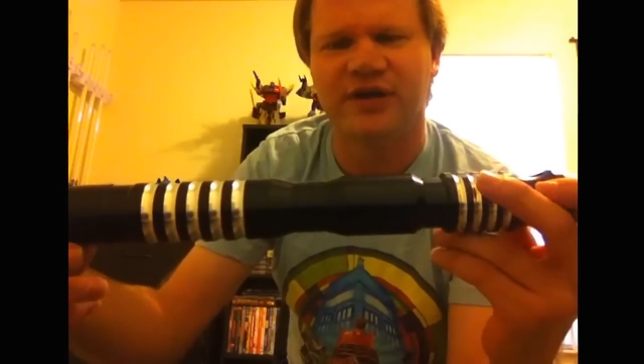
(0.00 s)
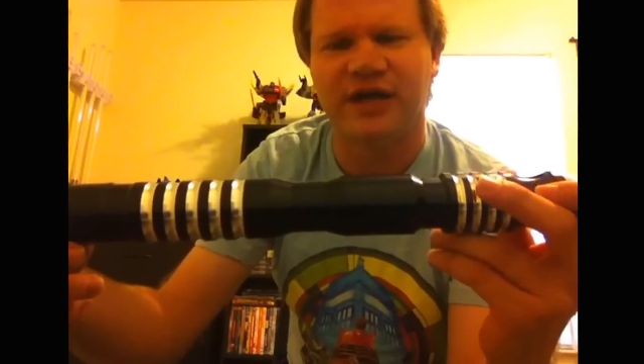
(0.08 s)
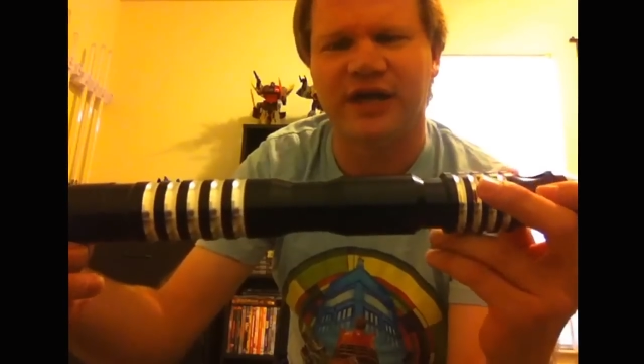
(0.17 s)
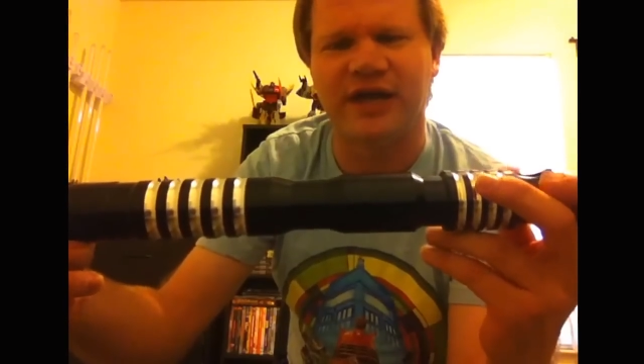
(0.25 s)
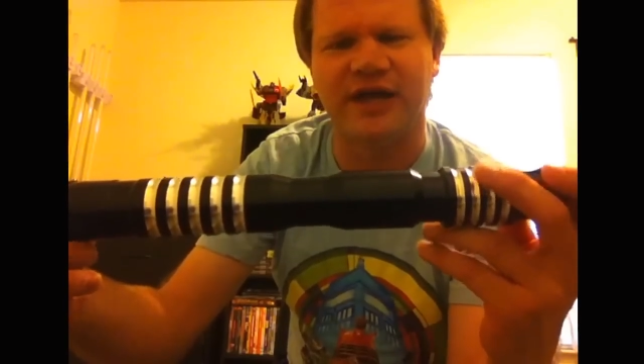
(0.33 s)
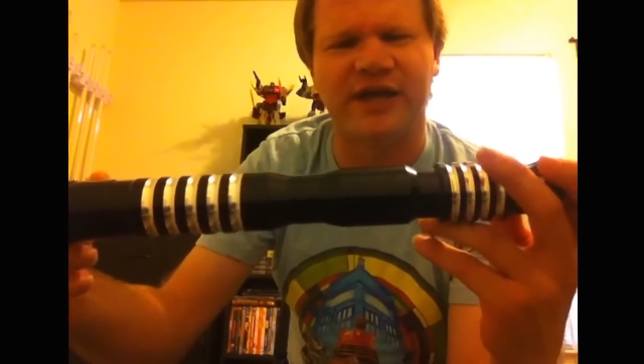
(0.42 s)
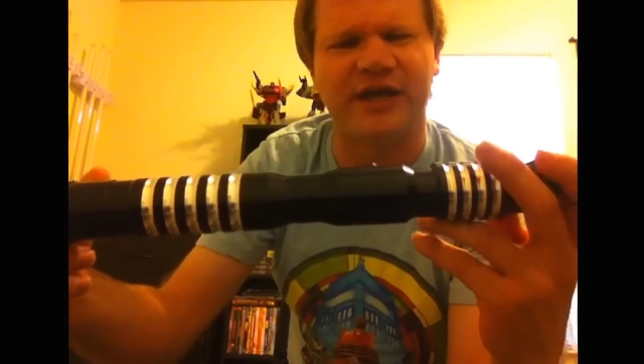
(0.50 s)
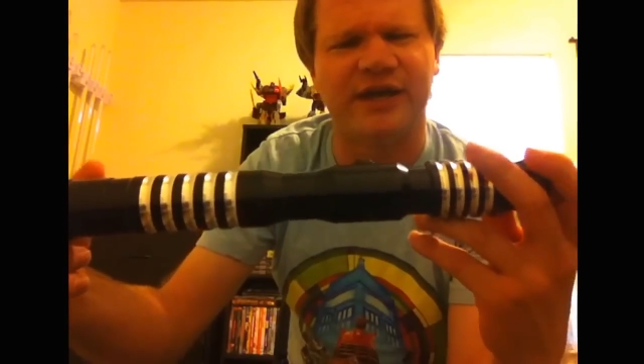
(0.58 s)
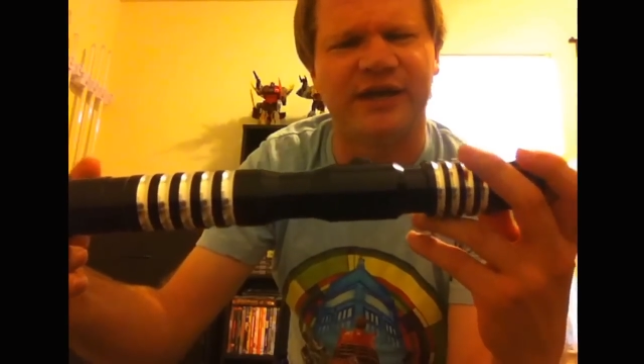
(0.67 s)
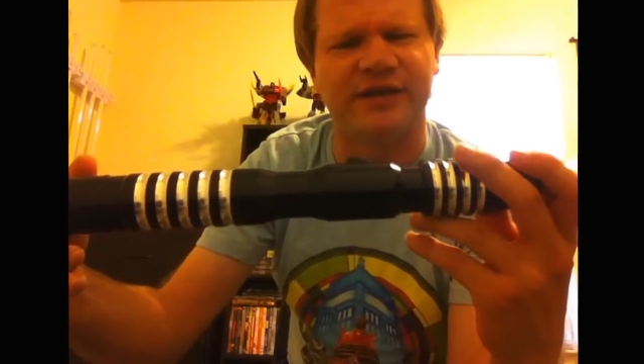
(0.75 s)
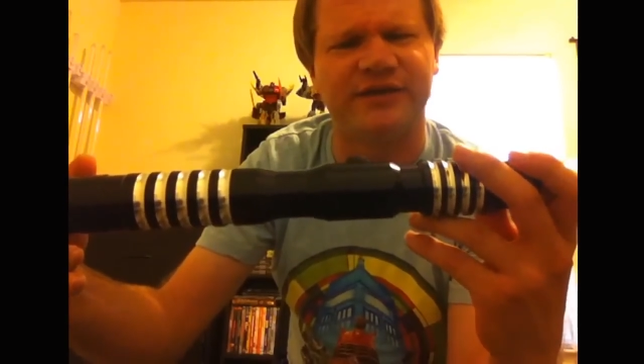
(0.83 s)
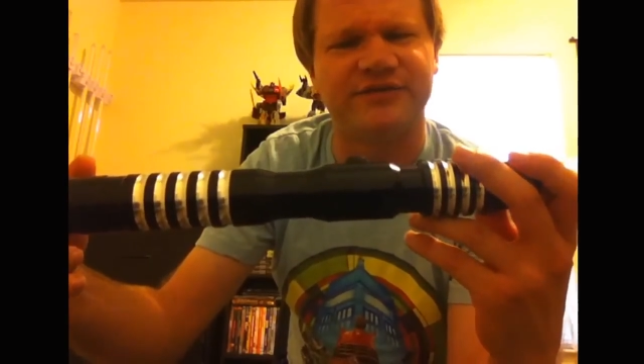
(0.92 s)

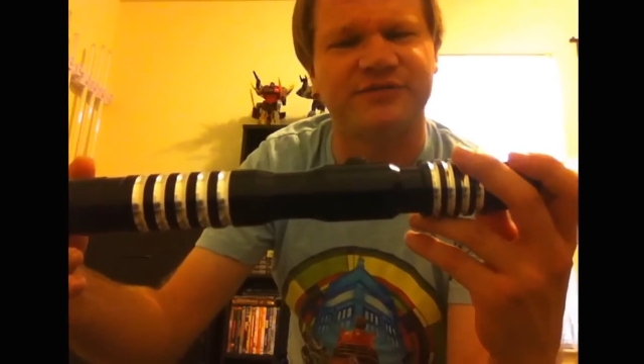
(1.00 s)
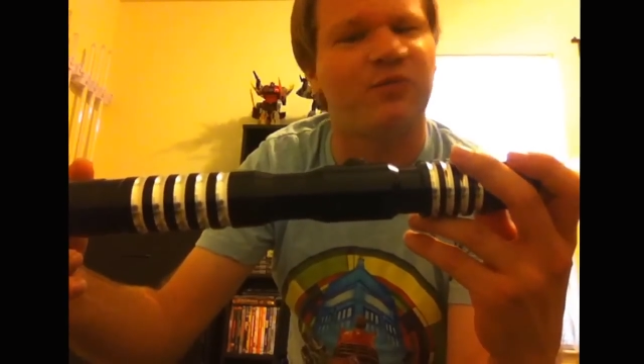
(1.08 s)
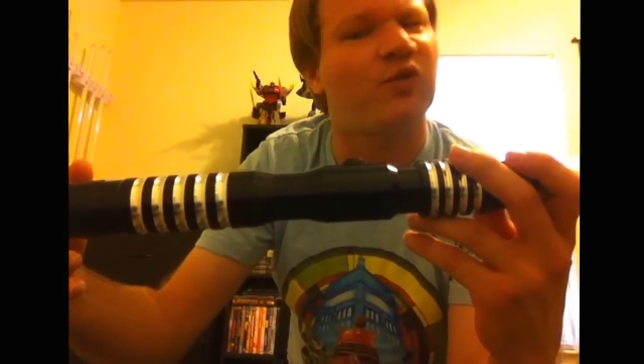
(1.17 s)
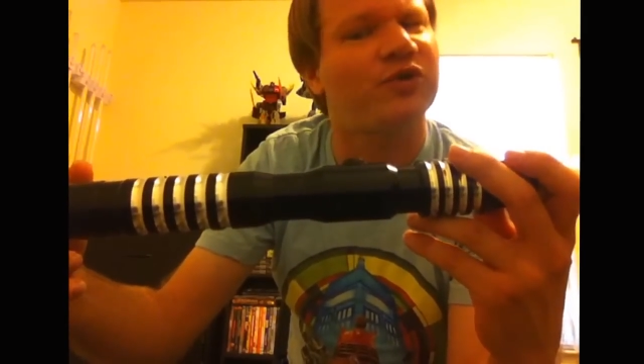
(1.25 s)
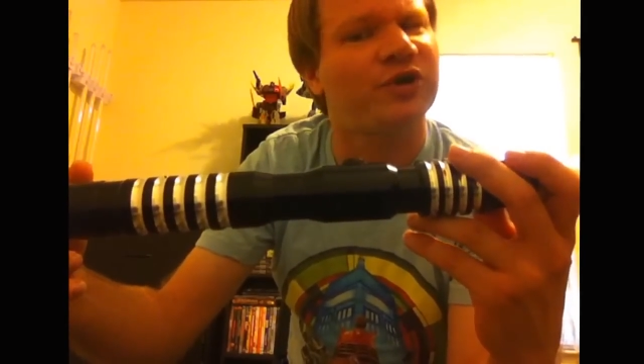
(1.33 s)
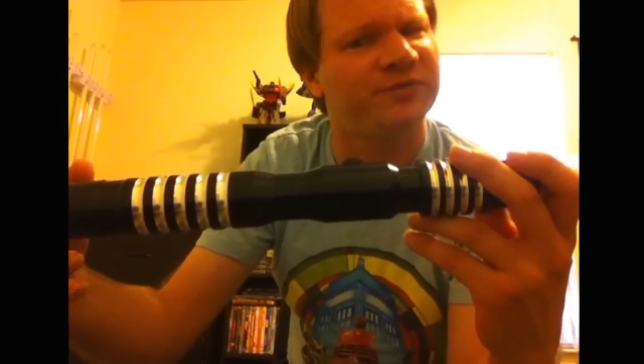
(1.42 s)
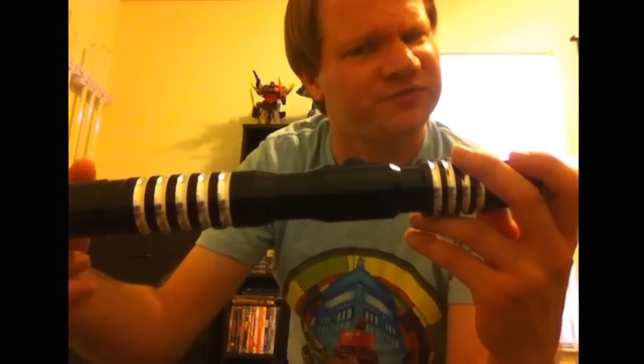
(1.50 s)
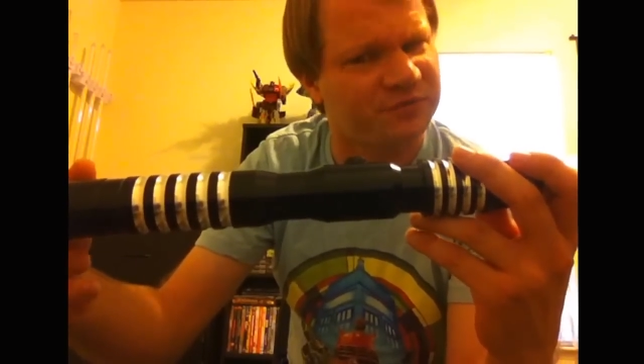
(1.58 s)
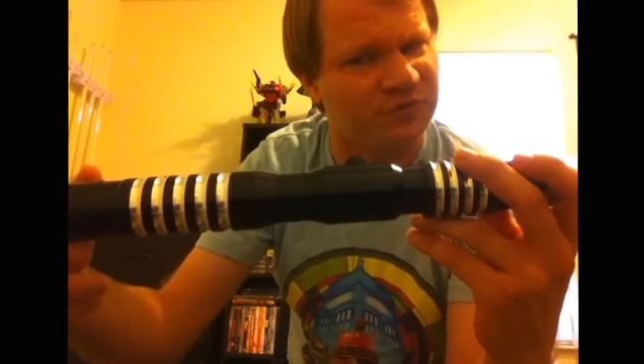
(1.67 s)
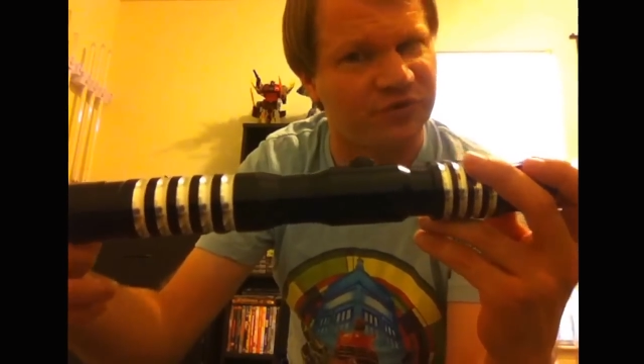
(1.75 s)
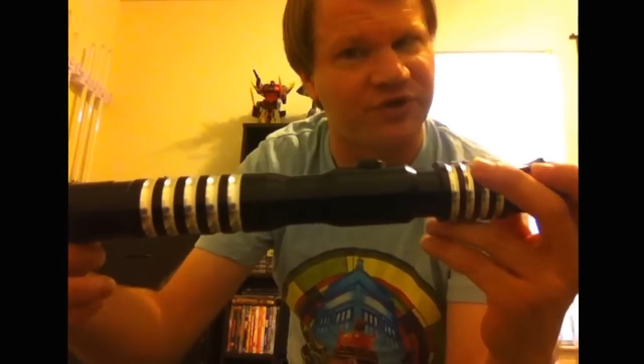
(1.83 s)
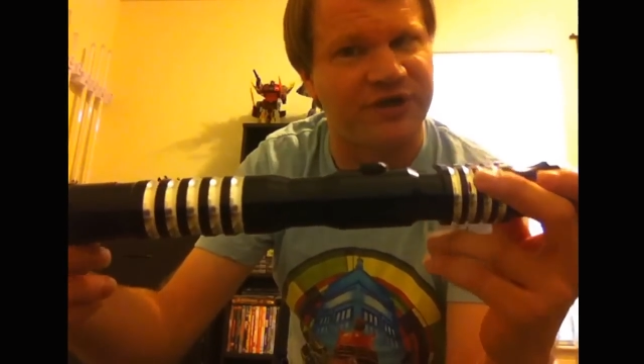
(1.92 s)
And it's more
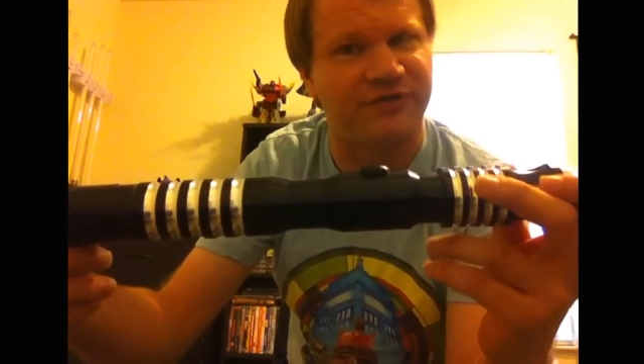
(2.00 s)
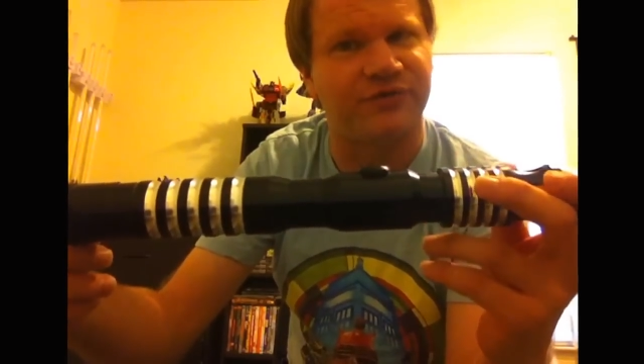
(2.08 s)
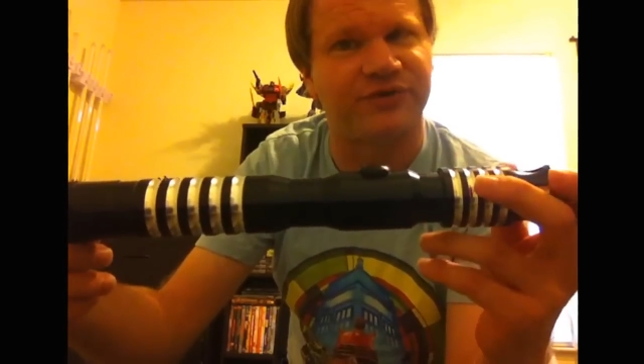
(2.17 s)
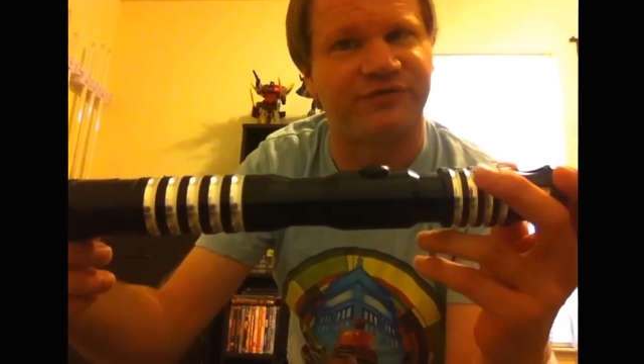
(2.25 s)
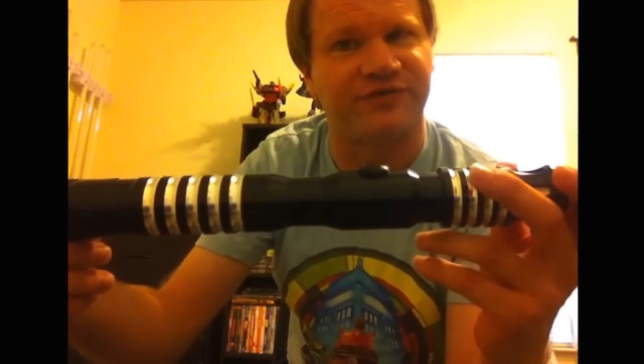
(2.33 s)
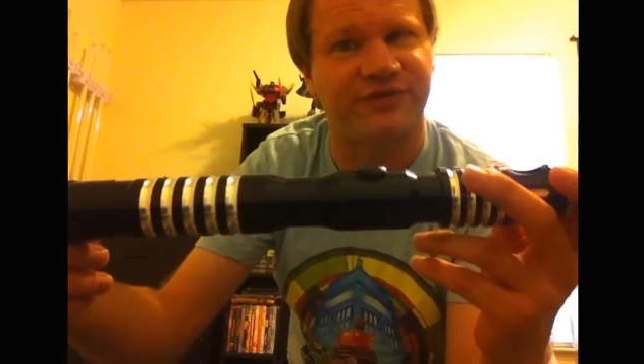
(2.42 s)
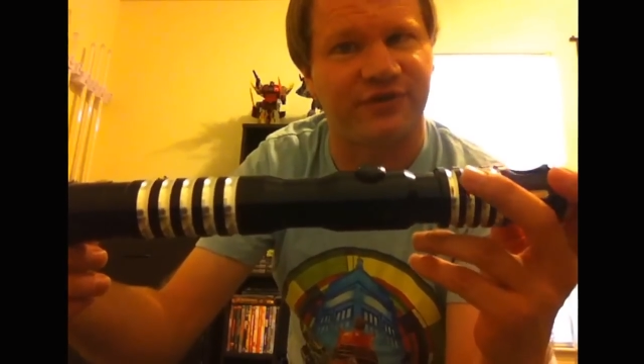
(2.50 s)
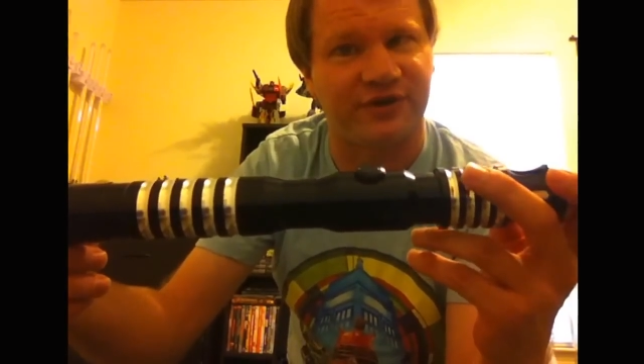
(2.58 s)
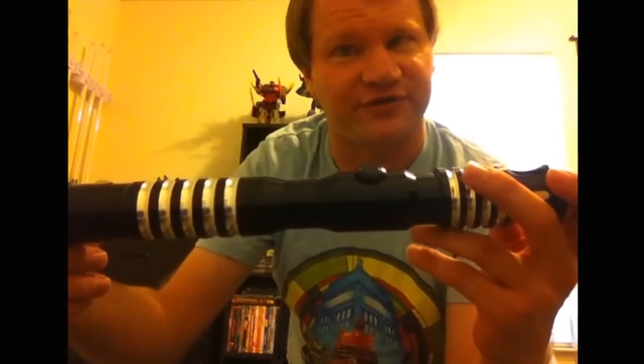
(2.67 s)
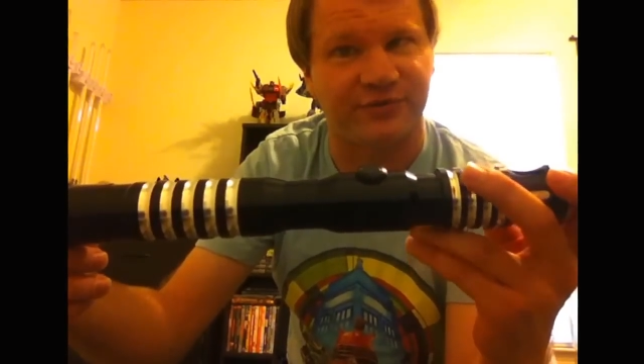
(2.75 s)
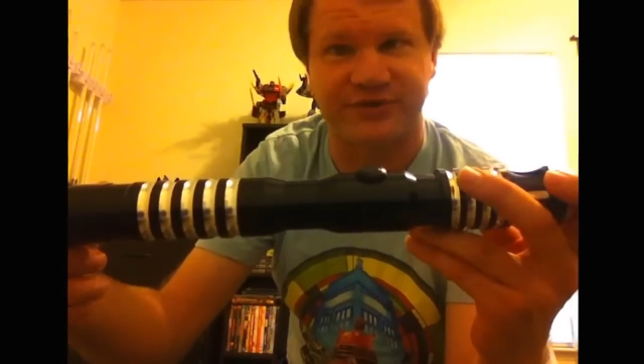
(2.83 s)
comfortable than I would have thought.